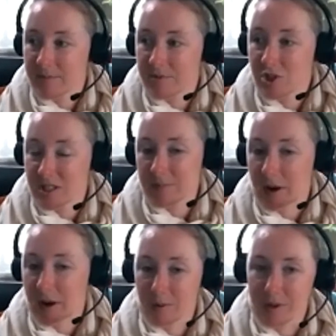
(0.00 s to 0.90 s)
just
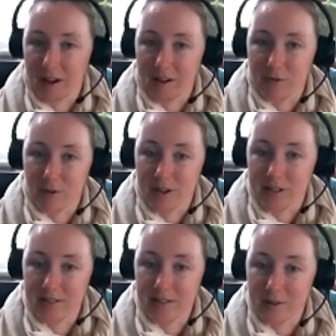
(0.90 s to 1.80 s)
about what we got for
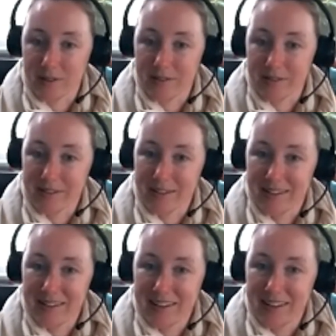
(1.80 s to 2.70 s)
it. So
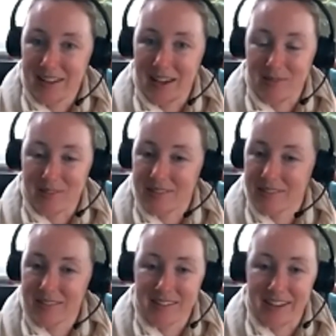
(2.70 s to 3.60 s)
that
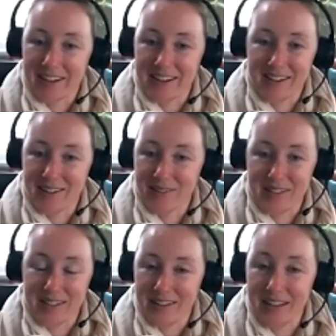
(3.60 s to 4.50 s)
was like,
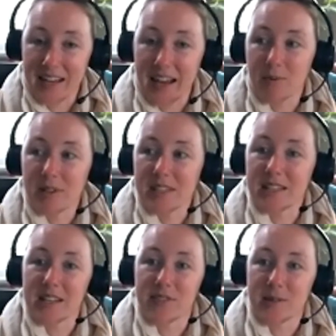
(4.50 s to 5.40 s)
it was the
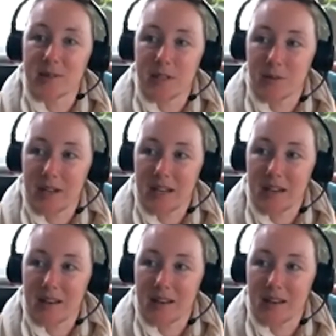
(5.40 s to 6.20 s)
difference between